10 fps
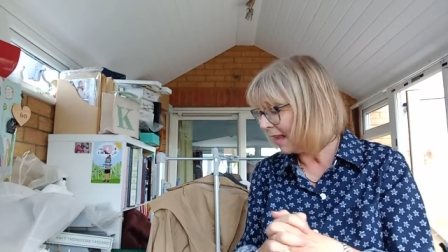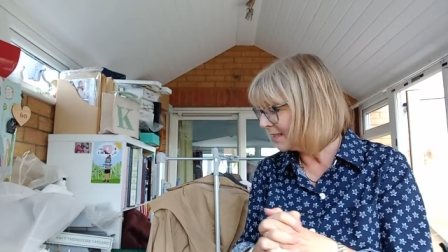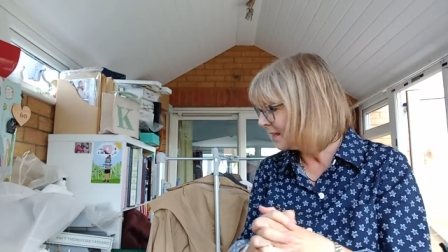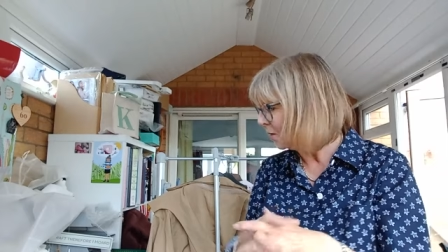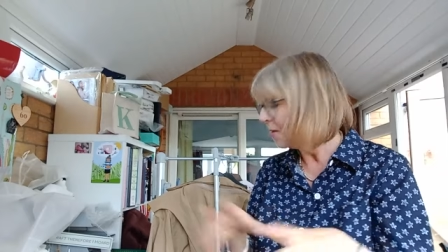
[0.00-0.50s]

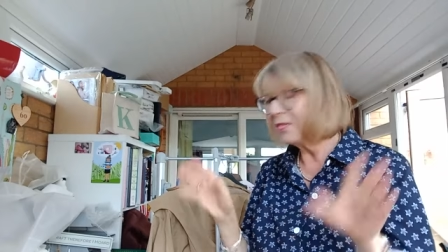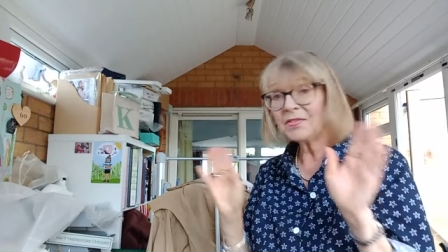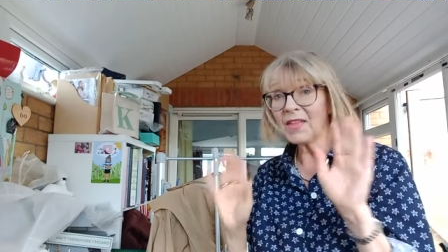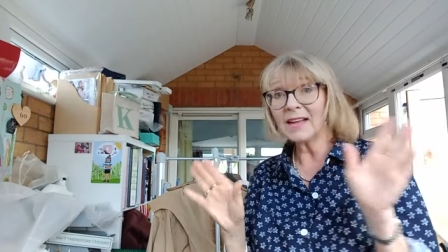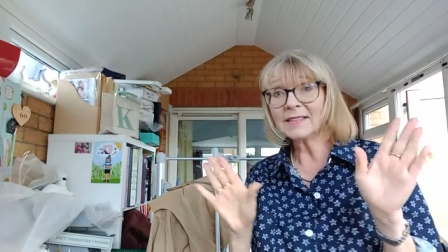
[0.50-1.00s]
So
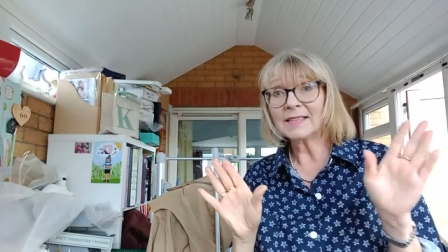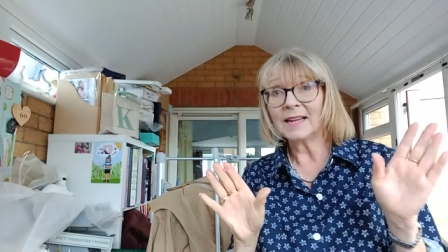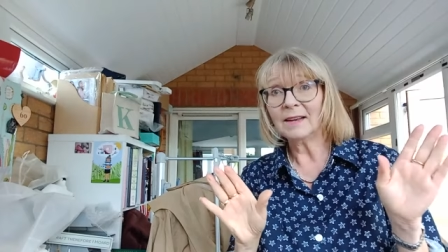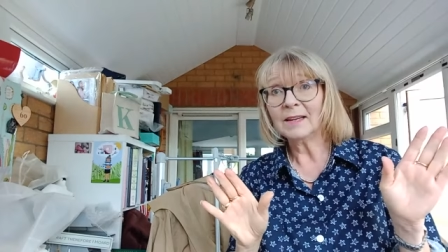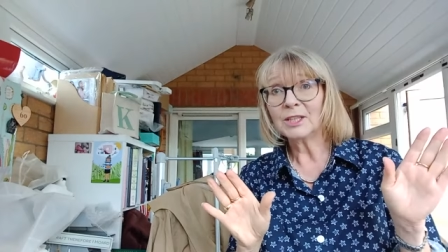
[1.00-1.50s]
that's
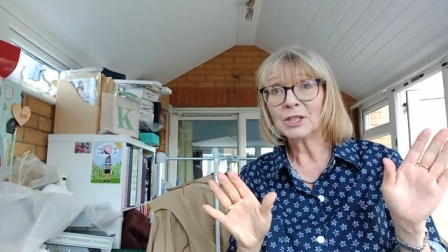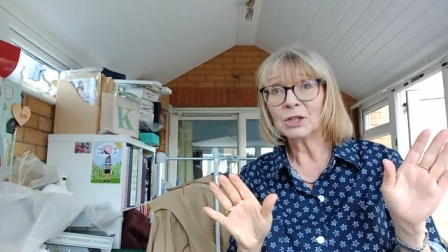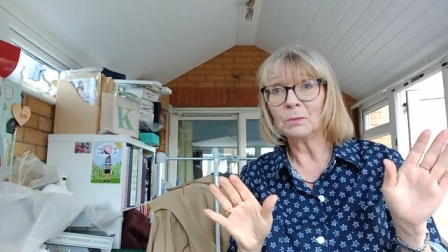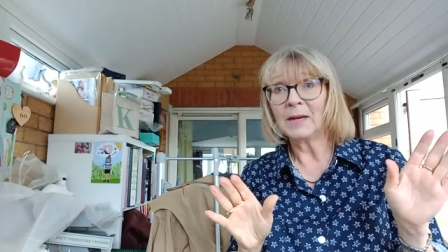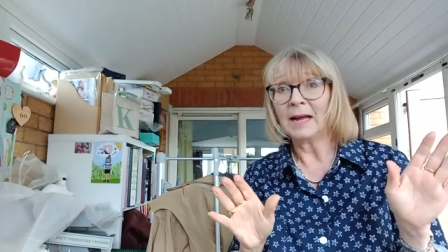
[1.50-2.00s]
it. I'm going to
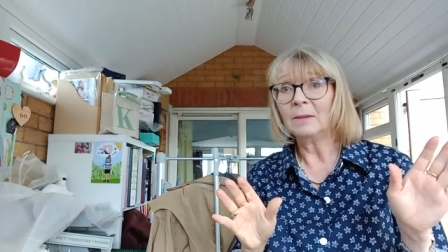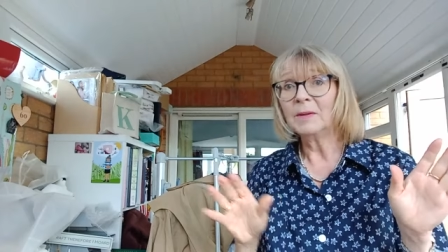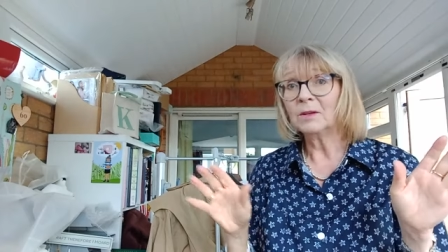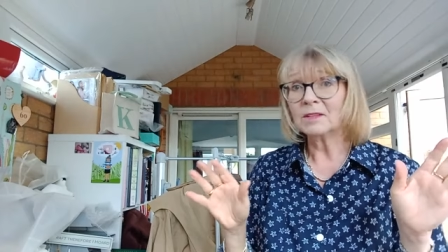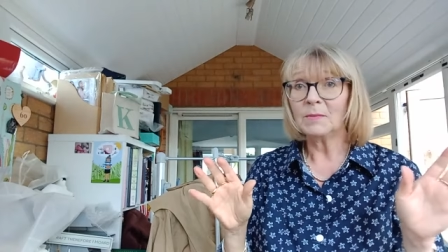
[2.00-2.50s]
stop now
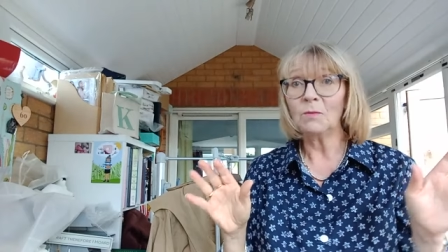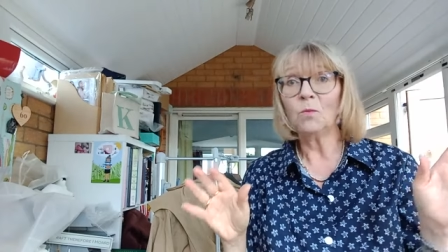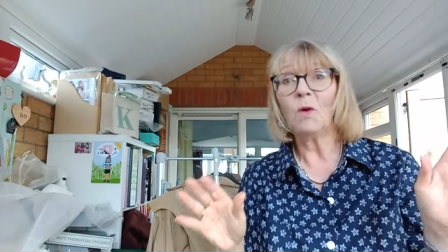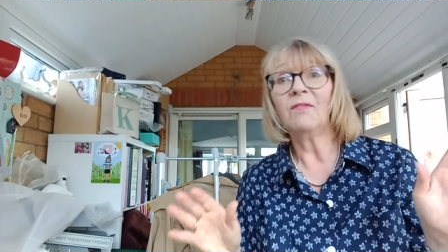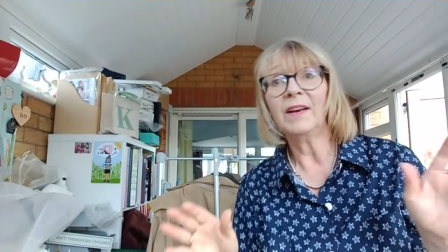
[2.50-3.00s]
because I've been
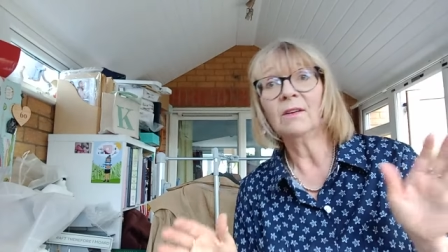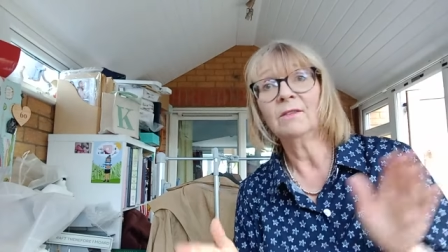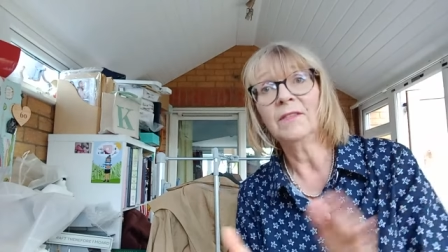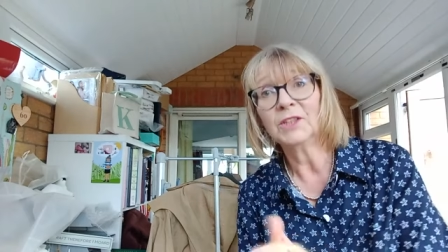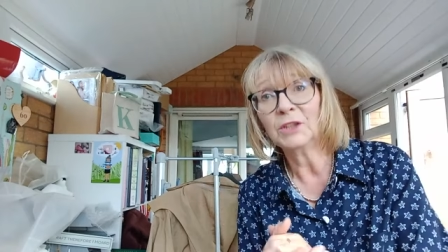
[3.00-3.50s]
waffling on
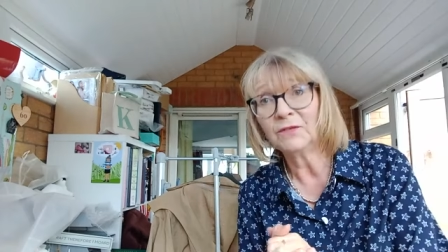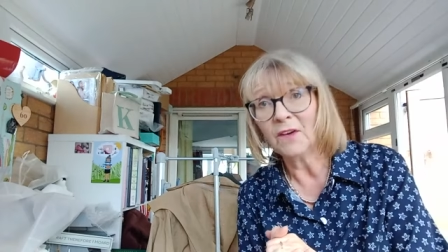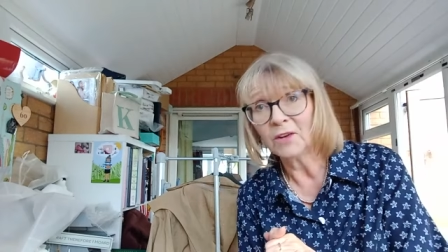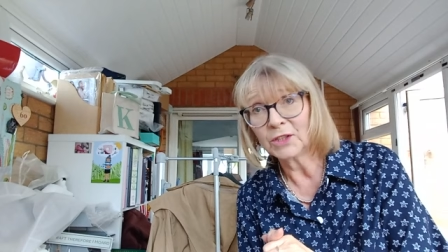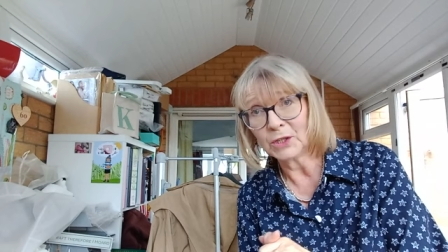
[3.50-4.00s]
for
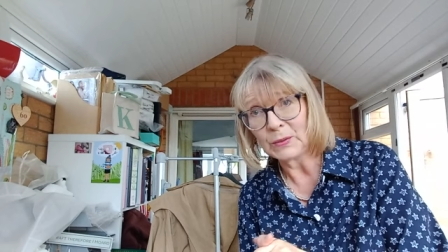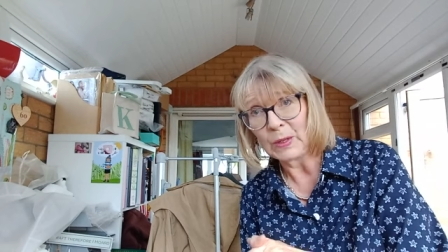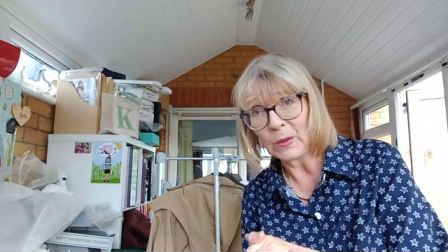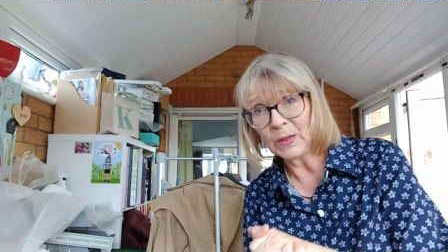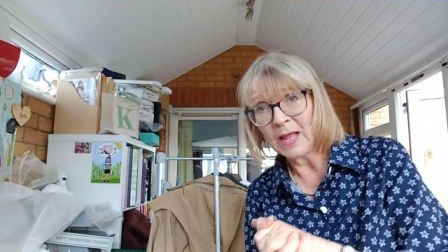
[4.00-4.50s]
far too
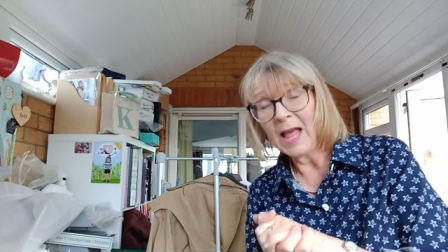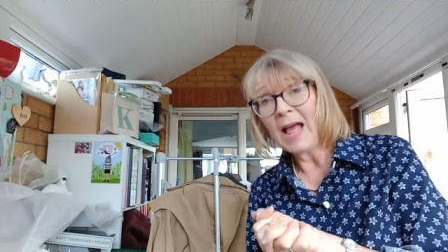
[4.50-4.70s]
long,